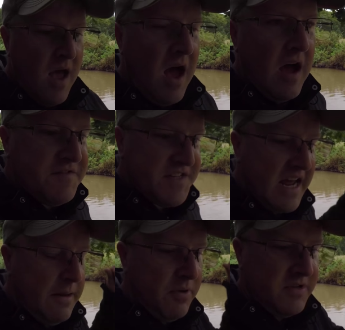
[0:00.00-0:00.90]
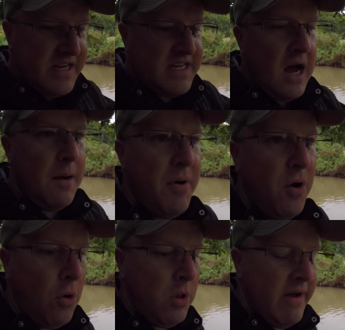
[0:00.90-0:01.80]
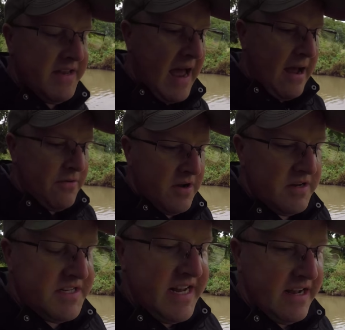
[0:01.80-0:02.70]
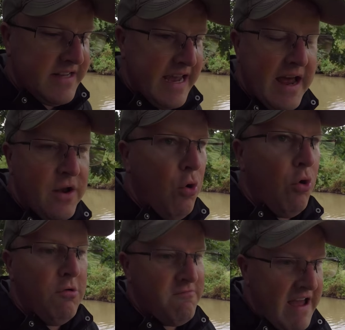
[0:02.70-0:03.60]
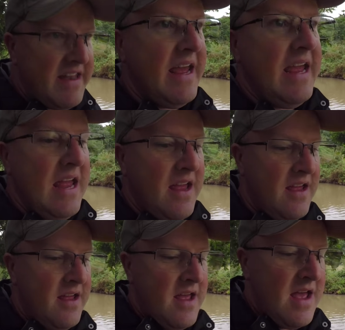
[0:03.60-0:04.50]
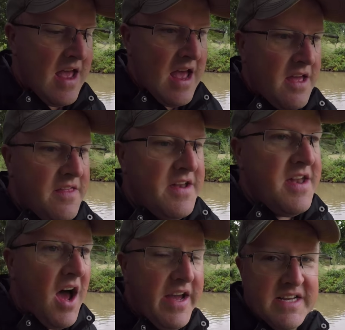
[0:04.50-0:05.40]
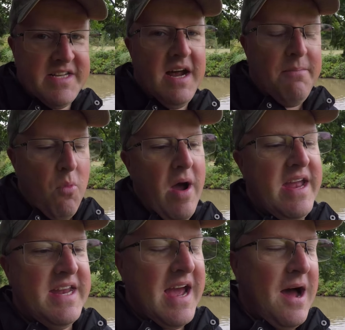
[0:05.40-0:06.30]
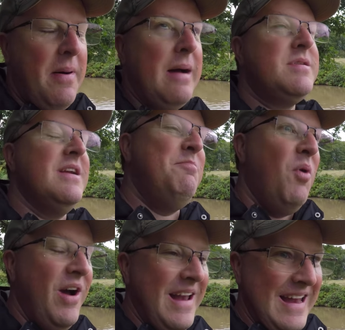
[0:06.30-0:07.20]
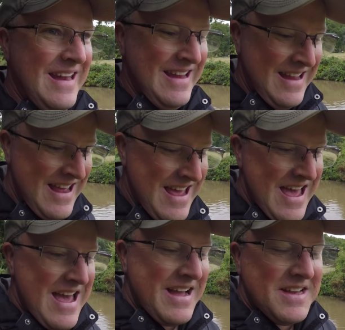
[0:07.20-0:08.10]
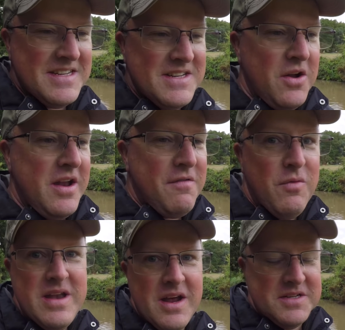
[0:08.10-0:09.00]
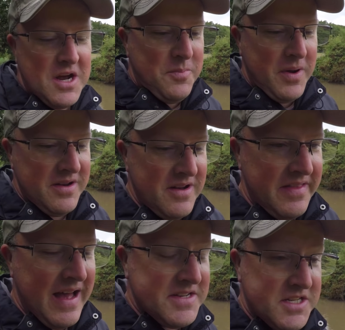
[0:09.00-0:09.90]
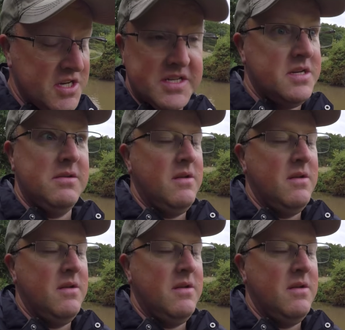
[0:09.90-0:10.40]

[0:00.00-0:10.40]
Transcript: I've stapled it up all the way down and sealed it, and already the nights I'm waking up absolutely boiling because there's not enough windows open, and that's just